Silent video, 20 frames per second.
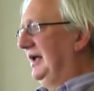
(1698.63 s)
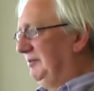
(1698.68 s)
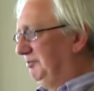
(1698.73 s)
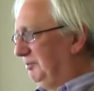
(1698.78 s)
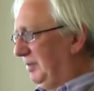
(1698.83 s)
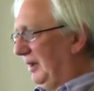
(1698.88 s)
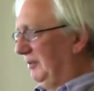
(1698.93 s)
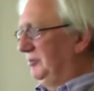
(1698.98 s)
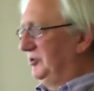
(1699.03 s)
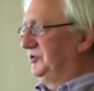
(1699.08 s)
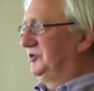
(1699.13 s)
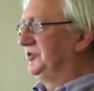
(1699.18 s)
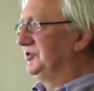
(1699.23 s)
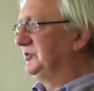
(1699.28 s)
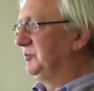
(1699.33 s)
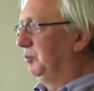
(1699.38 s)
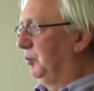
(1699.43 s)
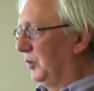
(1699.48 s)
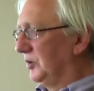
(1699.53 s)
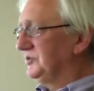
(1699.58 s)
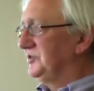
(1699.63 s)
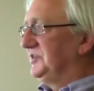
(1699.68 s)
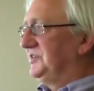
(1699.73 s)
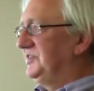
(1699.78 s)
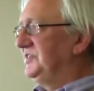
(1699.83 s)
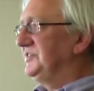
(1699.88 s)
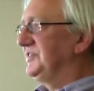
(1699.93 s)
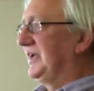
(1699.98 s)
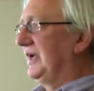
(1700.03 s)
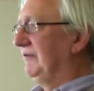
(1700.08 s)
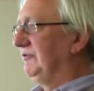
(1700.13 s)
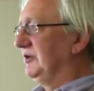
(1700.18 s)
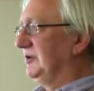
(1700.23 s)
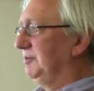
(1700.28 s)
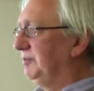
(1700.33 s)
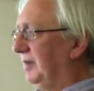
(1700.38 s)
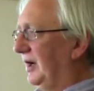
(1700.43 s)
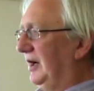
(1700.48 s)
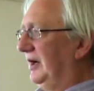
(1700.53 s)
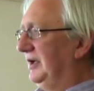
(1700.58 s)
it publishes what it is
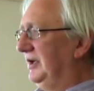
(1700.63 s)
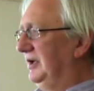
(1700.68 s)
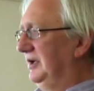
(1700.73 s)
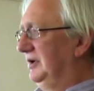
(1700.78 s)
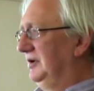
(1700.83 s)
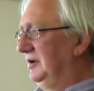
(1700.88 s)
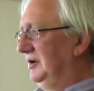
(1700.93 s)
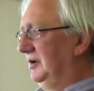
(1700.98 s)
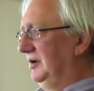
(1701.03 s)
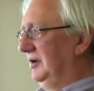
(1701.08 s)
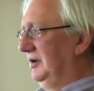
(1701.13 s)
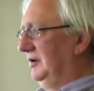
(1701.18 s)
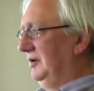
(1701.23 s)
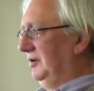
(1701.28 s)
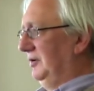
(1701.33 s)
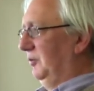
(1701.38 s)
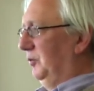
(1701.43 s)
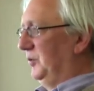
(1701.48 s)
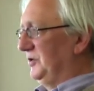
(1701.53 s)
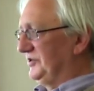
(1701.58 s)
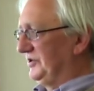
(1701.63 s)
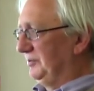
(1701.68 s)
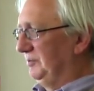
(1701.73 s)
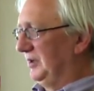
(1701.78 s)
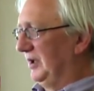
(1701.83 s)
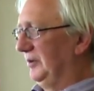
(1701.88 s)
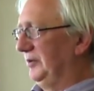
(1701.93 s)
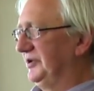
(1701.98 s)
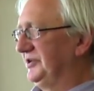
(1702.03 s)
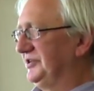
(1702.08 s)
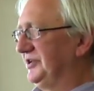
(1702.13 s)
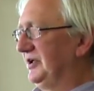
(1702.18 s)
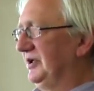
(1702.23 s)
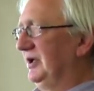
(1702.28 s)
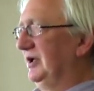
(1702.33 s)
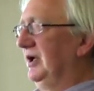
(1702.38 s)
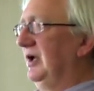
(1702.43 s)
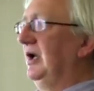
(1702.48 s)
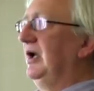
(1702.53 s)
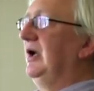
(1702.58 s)
given by whistleblowers.
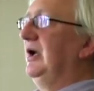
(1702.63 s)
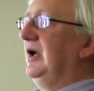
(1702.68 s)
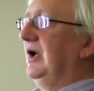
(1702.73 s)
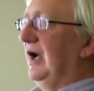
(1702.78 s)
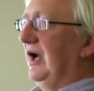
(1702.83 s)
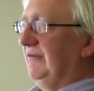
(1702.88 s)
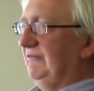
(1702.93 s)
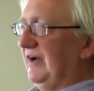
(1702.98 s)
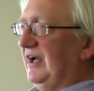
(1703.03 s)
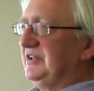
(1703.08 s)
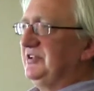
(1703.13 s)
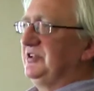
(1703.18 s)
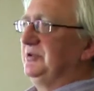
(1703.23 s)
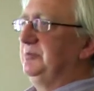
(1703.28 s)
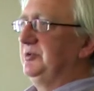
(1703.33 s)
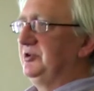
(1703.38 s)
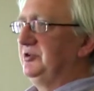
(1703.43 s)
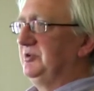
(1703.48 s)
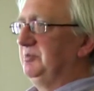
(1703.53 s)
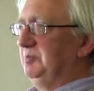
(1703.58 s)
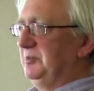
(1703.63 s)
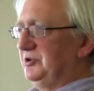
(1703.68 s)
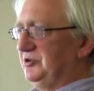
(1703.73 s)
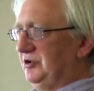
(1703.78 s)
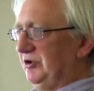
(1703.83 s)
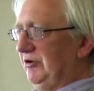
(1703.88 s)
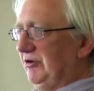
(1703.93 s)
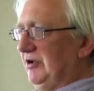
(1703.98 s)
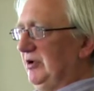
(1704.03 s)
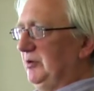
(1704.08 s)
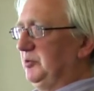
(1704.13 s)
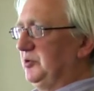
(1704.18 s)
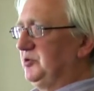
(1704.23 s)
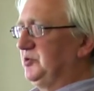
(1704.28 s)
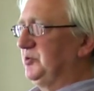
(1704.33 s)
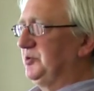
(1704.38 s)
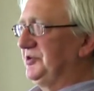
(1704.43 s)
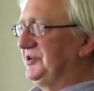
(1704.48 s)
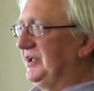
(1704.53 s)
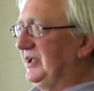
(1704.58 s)
And that's material
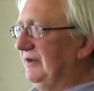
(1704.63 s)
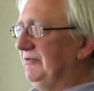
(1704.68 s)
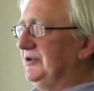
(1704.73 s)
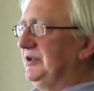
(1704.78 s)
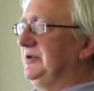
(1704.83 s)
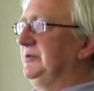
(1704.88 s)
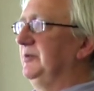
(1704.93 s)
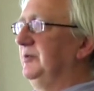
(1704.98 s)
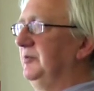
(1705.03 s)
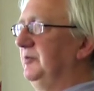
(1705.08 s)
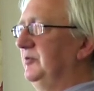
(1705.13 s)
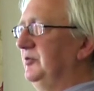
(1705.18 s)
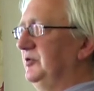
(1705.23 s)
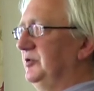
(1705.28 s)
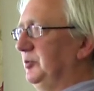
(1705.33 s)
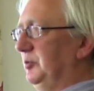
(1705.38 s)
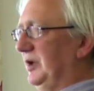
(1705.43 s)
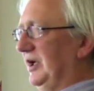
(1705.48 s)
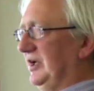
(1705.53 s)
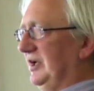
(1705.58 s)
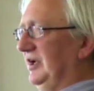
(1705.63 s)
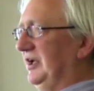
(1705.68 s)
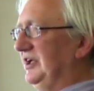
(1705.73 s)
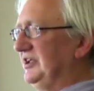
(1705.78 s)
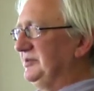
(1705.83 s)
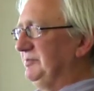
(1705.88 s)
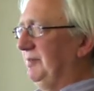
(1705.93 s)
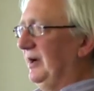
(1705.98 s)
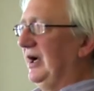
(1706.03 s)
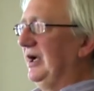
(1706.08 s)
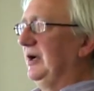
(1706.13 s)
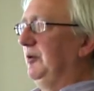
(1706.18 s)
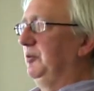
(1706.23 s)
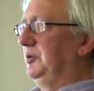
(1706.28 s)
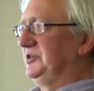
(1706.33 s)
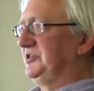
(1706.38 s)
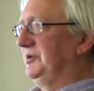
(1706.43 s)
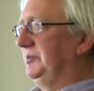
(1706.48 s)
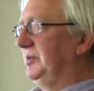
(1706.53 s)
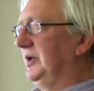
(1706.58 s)
which was given to WikiLeaks by a
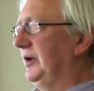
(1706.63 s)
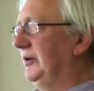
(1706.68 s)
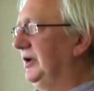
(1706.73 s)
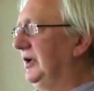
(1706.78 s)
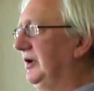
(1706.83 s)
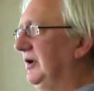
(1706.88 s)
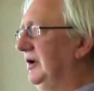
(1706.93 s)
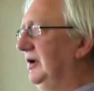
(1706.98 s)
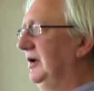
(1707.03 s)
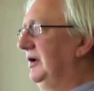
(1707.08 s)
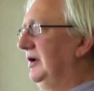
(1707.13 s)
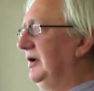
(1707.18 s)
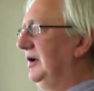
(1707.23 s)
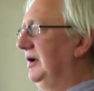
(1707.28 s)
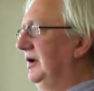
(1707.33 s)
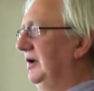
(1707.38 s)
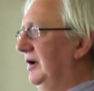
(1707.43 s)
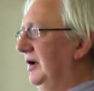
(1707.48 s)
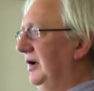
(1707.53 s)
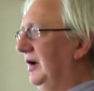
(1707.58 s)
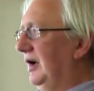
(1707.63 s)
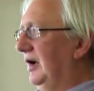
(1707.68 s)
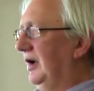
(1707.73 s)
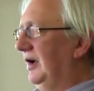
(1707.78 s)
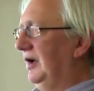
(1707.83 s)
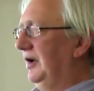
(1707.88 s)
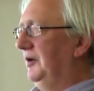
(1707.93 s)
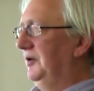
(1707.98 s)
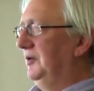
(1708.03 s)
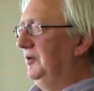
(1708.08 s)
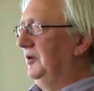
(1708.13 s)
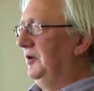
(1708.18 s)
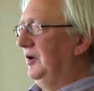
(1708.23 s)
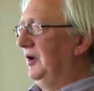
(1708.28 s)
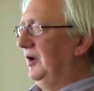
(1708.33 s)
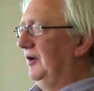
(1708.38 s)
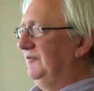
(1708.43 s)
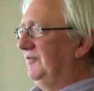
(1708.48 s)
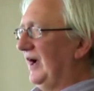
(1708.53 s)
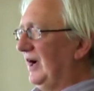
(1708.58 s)
whistleblower.
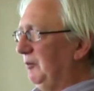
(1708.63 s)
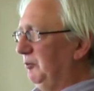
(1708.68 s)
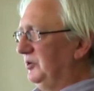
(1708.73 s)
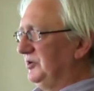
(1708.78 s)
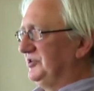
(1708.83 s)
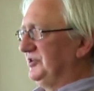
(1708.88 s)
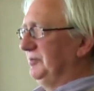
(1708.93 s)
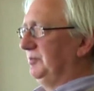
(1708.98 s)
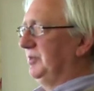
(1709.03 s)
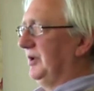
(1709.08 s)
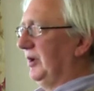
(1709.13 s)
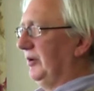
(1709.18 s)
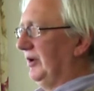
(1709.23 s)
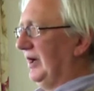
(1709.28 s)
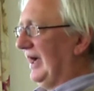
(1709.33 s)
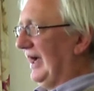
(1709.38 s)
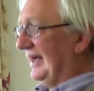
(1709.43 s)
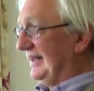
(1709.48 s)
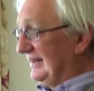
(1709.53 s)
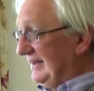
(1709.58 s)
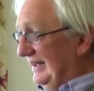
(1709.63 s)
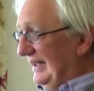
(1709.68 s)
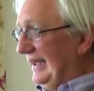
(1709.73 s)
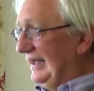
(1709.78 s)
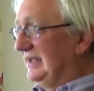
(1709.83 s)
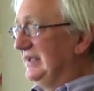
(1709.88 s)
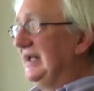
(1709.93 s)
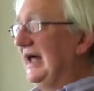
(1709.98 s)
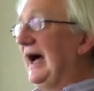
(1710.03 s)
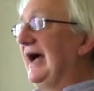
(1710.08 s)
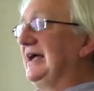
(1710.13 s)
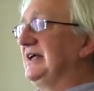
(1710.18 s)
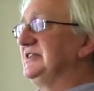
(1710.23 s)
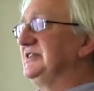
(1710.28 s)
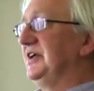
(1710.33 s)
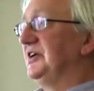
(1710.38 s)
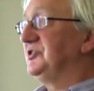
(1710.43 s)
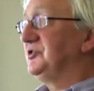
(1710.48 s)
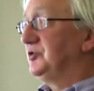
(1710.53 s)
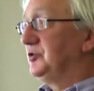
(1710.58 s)
That whistleblower had legal
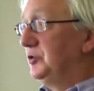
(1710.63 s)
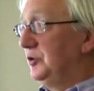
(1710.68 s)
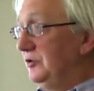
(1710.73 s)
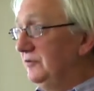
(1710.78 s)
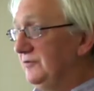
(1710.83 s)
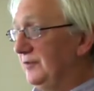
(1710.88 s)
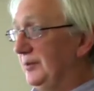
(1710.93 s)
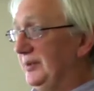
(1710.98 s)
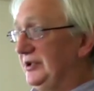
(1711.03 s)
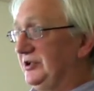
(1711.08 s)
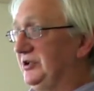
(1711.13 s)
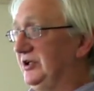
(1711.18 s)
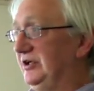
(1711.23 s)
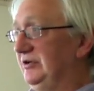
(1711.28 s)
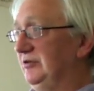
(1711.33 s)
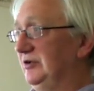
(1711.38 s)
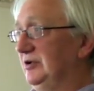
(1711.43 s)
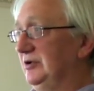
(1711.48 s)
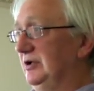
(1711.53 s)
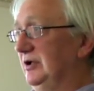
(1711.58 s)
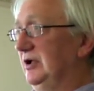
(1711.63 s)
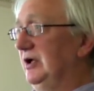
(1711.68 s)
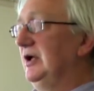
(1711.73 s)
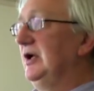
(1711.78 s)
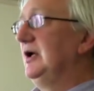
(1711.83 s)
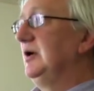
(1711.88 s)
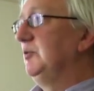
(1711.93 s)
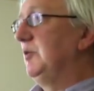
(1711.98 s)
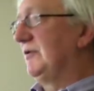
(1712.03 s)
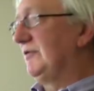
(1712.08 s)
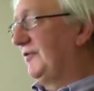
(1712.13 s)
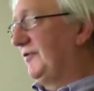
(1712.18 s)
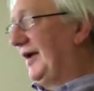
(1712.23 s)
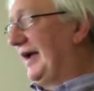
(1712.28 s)
access to the material. Whether